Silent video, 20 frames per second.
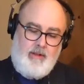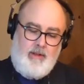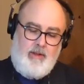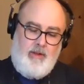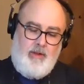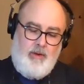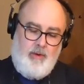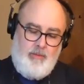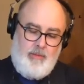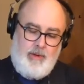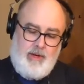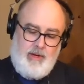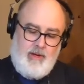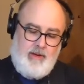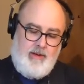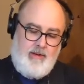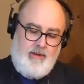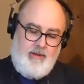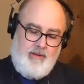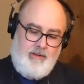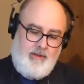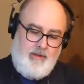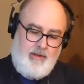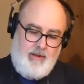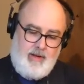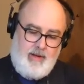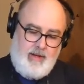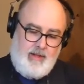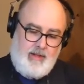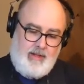Cuba
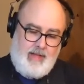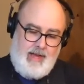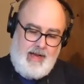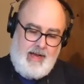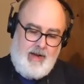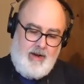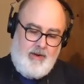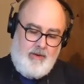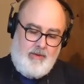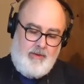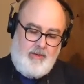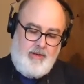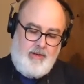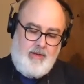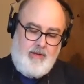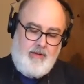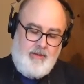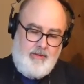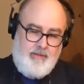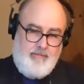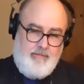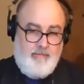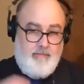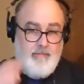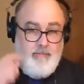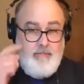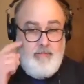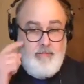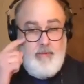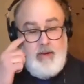allowed
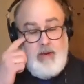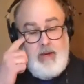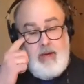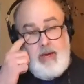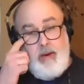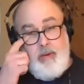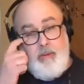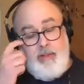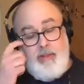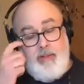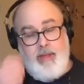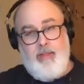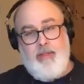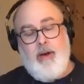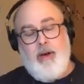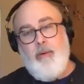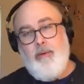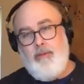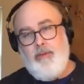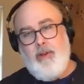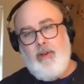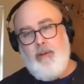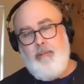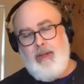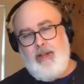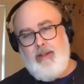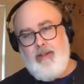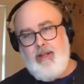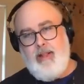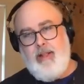what they thought was going to
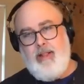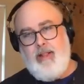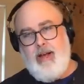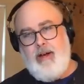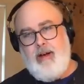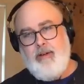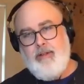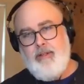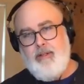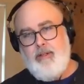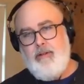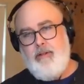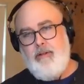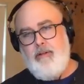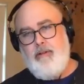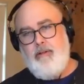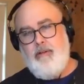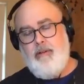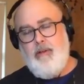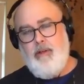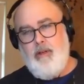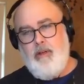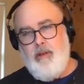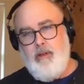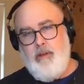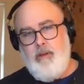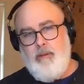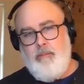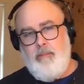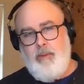be 10,000
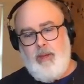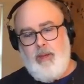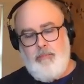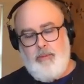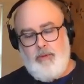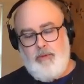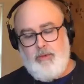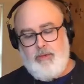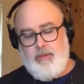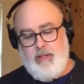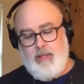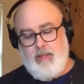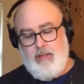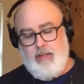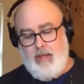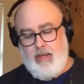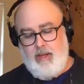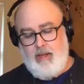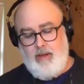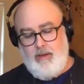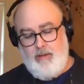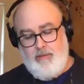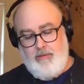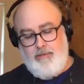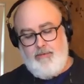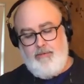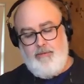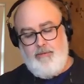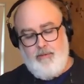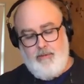people to leave
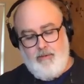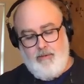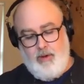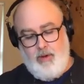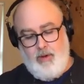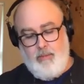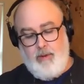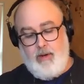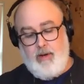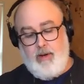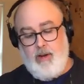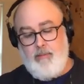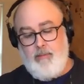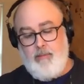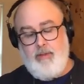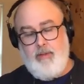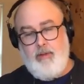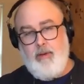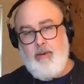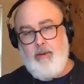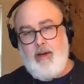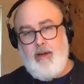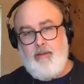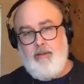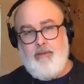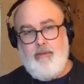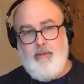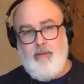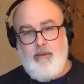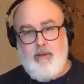Cuba and come to the
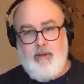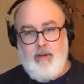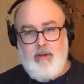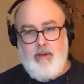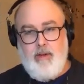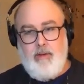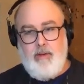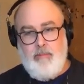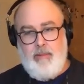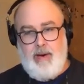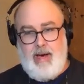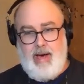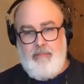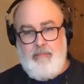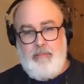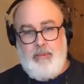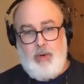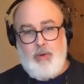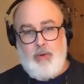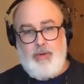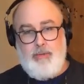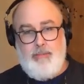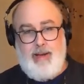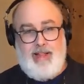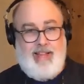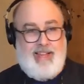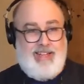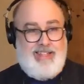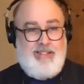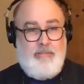U.S. by boat, by
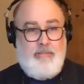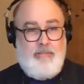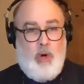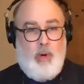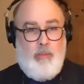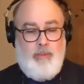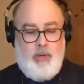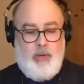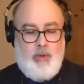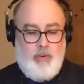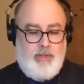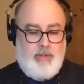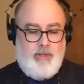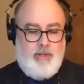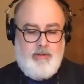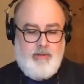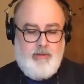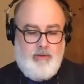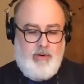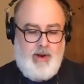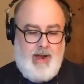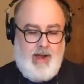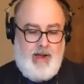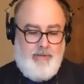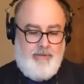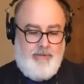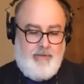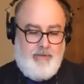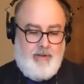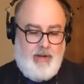like small boat
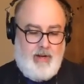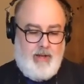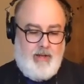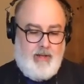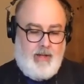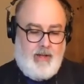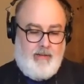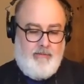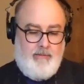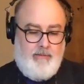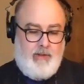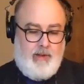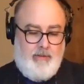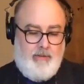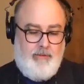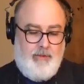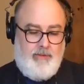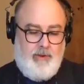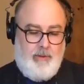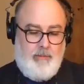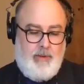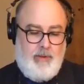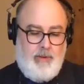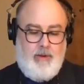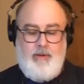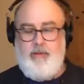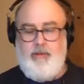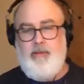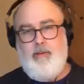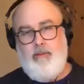crafts, like fishing
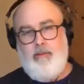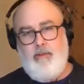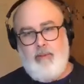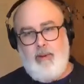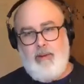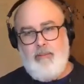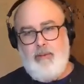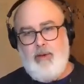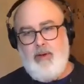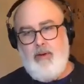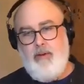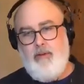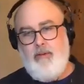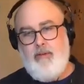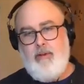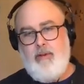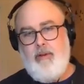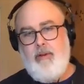boats and speedboats,